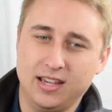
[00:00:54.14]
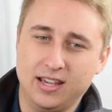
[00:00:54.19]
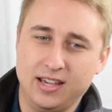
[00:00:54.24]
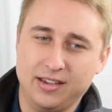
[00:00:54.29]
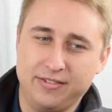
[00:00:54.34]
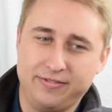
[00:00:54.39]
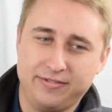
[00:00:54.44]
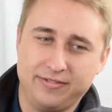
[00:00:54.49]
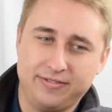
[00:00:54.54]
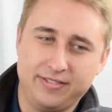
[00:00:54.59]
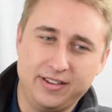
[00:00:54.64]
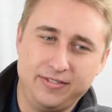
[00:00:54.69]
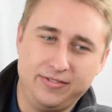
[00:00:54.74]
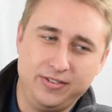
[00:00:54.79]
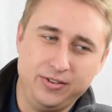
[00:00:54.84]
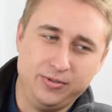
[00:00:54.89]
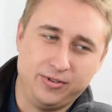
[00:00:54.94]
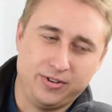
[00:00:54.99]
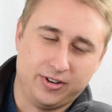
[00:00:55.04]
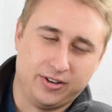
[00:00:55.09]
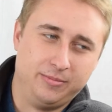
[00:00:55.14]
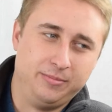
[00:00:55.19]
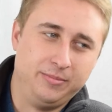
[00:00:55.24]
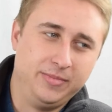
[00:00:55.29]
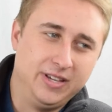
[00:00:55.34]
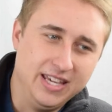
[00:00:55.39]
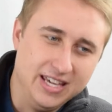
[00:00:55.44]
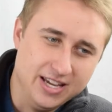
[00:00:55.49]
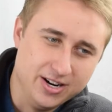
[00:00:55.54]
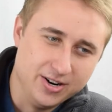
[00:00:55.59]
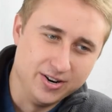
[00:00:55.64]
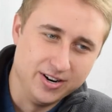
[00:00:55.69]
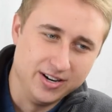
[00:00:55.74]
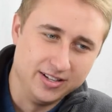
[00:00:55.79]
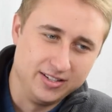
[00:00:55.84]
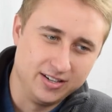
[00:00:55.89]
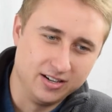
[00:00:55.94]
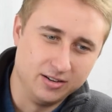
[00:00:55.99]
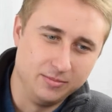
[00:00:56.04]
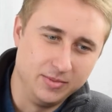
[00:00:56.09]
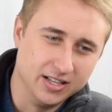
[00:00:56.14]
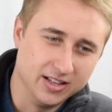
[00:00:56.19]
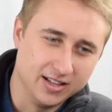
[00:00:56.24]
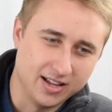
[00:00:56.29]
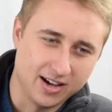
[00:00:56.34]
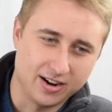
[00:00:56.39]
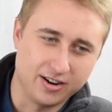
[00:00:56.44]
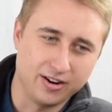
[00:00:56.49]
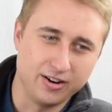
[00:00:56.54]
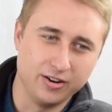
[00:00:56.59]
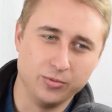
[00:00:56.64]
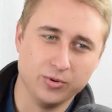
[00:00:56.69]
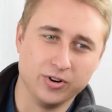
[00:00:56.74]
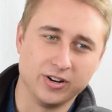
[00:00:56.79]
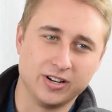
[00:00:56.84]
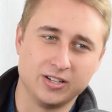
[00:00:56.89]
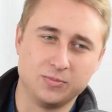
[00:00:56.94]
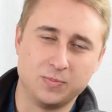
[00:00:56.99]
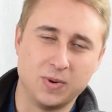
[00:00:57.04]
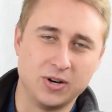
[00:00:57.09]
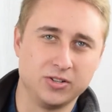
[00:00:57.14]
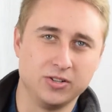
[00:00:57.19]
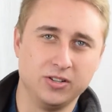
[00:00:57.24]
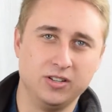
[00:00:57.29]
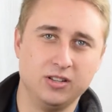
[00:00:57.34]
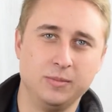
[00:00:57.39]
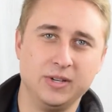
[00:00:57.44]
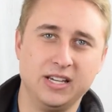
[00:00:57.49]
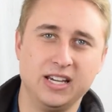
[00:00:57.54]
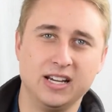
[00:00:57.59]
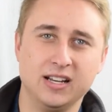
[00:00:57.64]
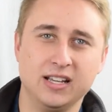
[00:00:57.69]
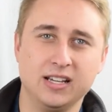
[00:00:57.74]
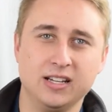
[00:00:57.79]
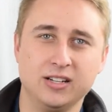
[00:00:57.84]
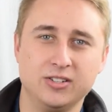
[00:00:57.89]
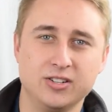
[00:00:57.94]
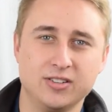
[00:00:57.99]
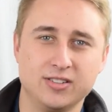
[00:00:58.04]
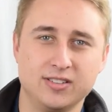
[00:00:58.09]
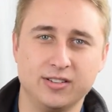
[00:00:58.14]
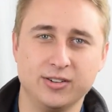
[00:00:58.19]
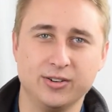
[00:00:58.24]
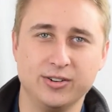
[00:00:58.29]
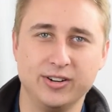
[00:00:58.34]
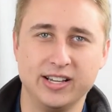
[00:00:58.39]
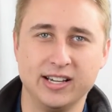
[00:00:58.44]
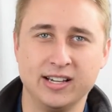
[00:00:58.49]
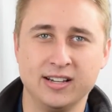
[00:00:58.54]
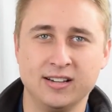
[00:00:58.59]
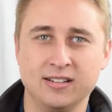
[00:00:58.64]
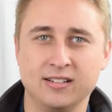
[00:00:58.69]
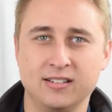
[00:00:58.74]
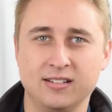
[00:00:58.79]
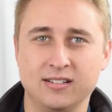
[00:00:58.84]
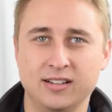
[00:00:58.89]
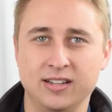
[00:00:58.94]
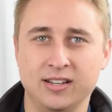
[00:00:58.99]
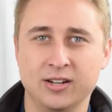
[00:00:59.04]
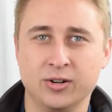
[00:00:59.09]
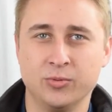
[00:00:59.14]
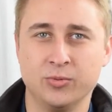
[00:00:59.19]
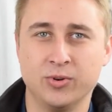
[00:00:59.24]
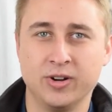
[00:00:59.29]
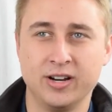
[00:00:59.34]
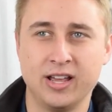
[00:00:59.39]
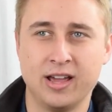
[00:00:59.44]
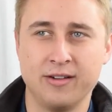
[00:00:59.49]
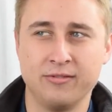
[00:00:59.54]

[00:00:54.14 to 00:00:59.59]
If you come here, it's going to be a lot of hard work, especially in the beginning, just learning, you know, what